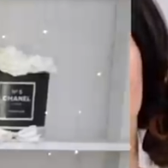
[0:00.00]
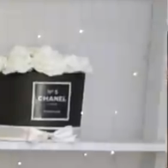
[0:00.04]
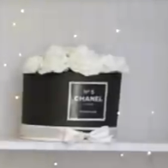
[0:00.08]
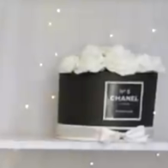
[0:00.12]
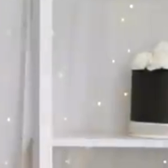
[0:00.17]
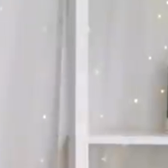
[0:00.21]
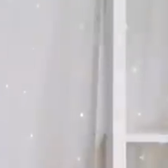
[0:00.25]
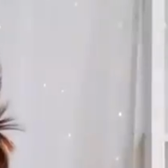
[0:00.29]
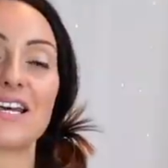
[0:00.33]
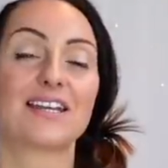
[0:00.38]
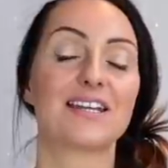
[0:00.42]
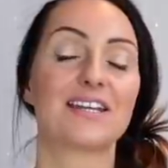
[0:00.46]
Like
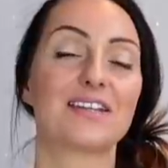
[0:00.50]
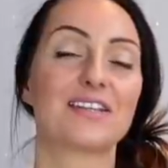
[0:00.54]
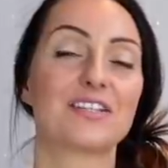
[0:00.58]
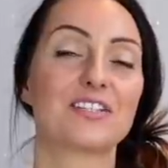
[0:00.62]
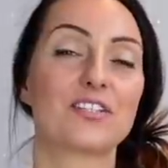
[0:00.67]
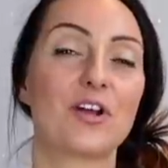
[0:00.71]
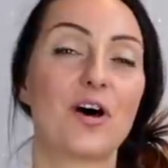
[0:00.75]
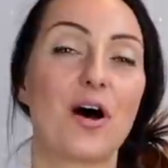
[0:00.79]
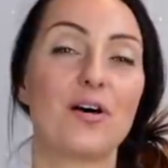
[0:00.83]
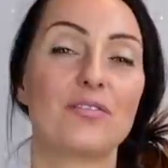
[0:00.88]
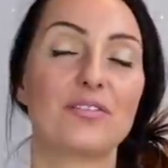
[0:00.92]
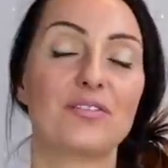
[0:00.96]
I said at the
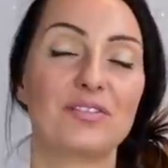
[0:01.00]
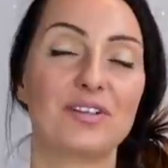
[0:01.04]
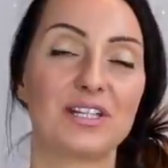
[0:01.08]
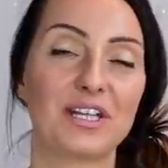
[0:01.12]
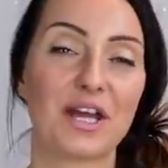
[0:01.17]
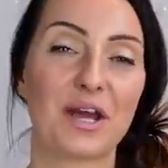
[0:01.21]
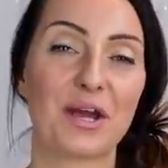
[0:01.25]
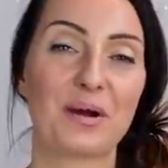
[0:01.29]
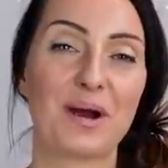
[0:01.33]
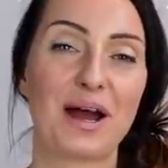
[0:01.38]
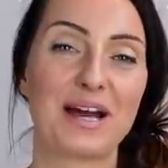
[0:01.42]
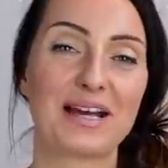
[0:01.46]
start of the
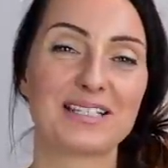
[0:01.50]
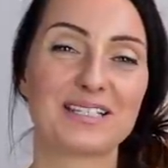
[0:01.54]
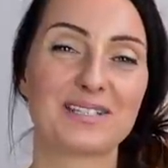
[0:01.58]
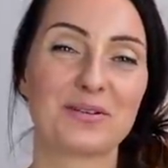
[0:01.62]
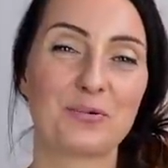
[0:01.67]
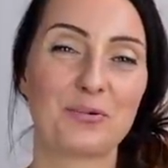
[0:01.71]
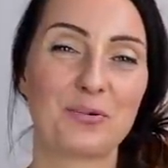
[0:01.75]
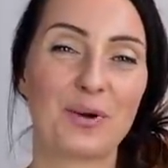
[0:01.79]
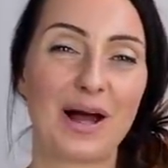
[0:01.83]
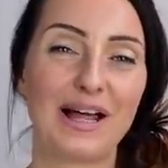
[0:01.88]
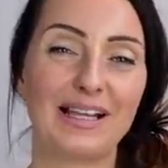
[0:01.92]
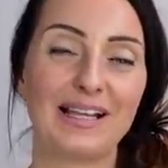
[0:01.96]
video as
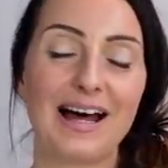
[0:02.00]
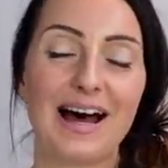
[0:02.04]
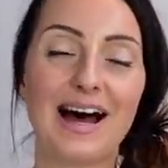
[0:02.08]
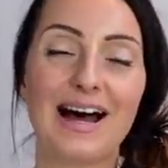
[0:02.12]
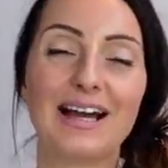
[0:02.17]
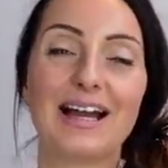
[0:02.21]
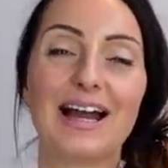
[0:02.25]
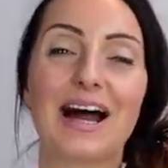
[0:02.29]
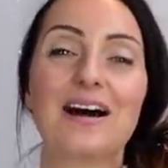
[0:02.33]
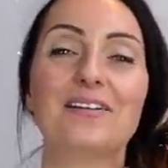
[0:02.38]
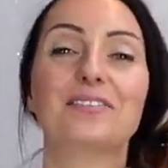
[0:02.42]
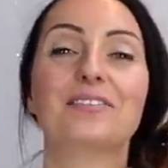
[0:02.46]
well,
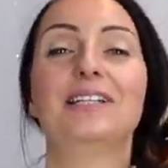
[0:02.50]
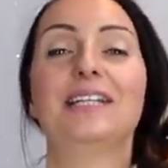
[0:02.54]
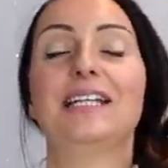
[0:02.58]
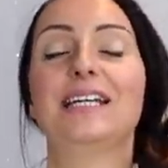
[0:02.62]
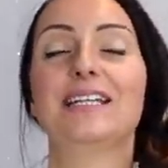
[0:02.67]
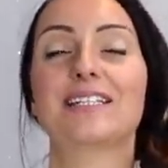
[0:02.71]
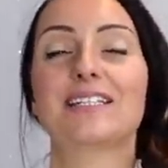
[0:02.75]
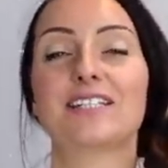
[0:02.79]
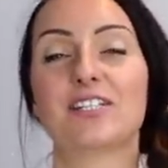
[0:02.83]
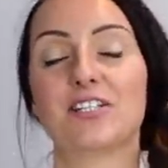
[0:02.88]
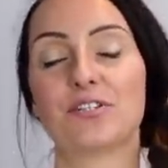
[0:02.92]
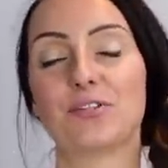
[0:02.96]
I have
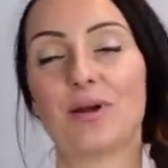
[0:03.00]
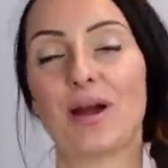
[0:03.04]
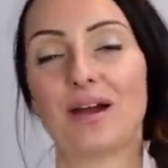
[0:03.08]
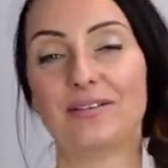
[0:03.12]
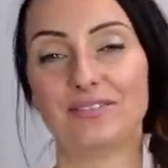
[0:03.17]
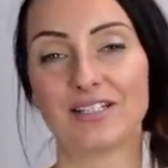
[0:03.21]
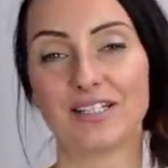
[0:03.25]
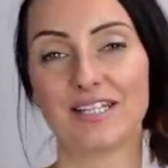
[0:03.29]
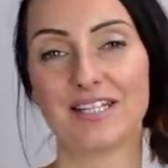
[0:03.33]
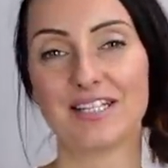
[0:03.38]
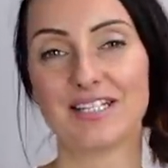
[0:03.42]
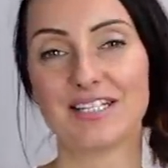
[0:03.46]
linked to
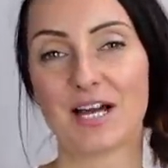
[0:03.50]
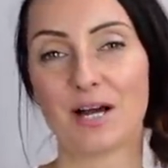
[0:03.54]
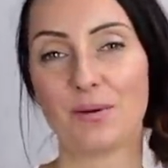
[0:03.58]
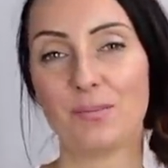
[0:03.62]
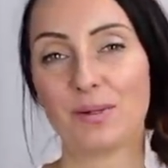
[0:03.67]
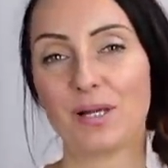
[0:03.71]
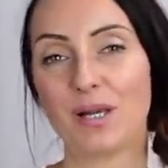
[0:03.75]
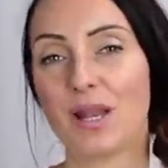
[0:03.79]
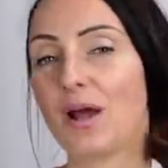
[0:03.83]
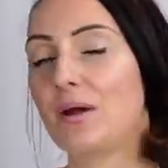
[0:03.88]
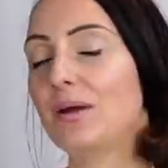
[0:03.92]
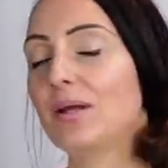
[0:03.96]
everything down
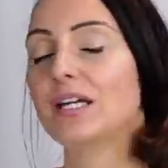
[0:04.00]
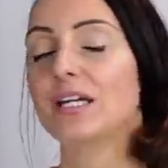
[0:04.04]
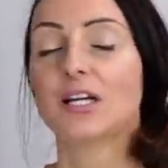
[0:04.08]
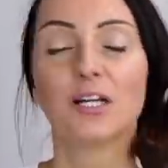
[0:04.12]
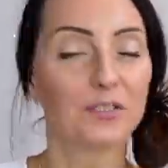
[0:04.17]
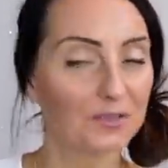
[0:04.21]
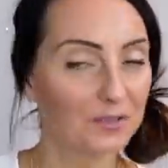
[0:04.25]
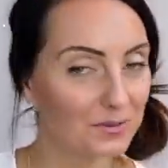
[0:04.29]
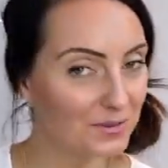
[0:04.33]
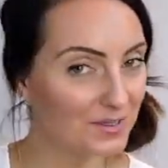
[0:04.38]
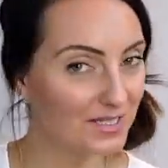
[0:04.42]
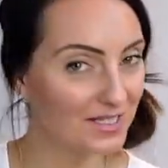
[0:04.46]
below,
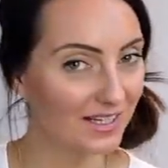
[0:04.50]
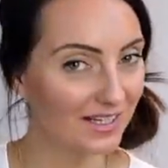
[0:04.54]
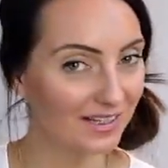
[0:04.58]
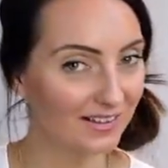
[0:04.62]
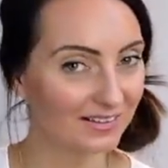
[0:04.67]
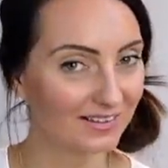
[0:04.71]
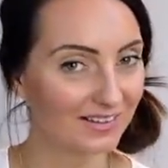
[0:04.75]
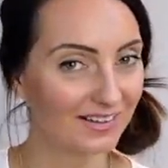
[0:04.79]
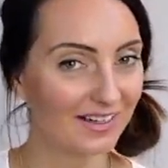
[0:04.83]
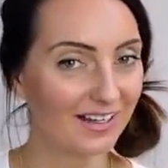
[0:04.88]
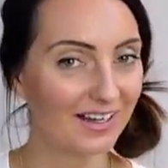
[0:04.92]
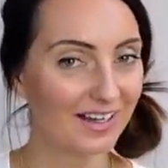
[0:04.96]

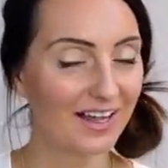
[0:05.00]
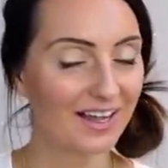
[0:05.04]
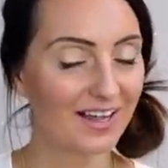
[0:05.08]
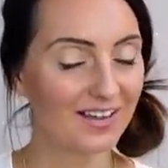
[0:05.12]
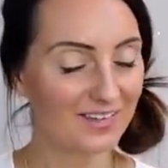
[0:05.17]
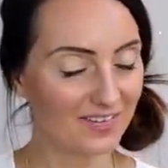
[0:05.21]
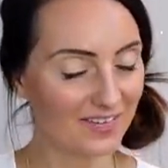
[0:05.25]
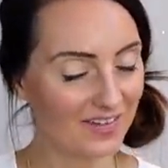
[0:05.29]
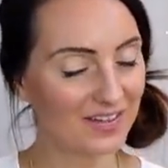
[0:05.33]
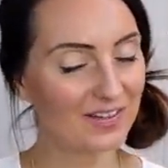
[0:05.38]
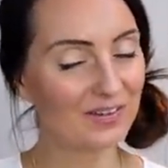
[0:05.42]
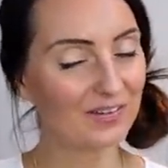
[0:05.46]
including
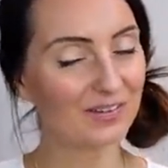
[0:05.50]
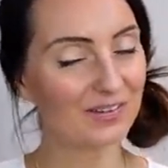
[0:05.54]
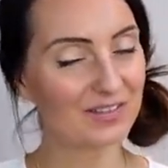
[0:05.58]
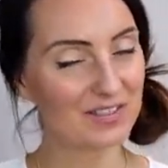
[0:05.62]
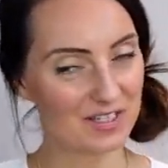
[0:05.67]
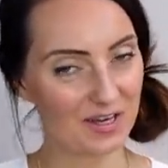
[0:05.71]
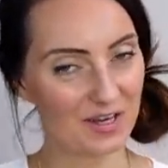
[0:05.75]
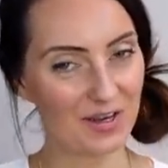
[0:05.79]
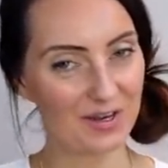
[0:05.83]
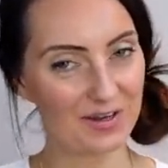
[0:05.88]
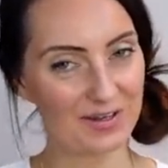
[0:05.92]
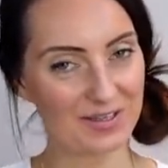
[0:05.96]
the
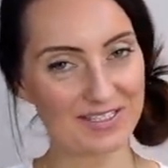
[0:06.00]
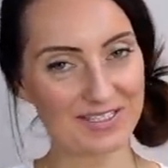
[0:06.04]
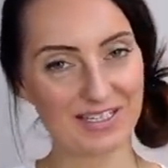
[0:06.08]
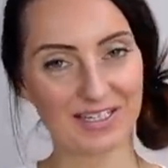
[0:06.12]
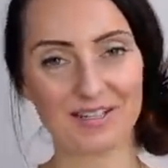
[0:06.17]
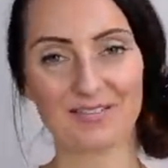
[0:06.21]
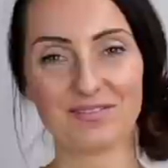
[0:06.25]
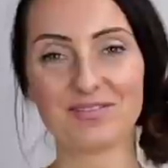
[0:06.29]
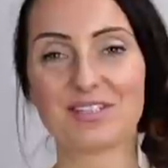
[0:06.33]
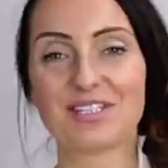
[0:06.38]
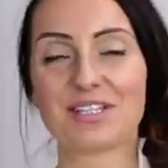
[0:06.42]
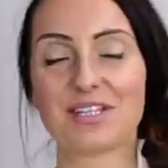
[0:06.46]
alternatives.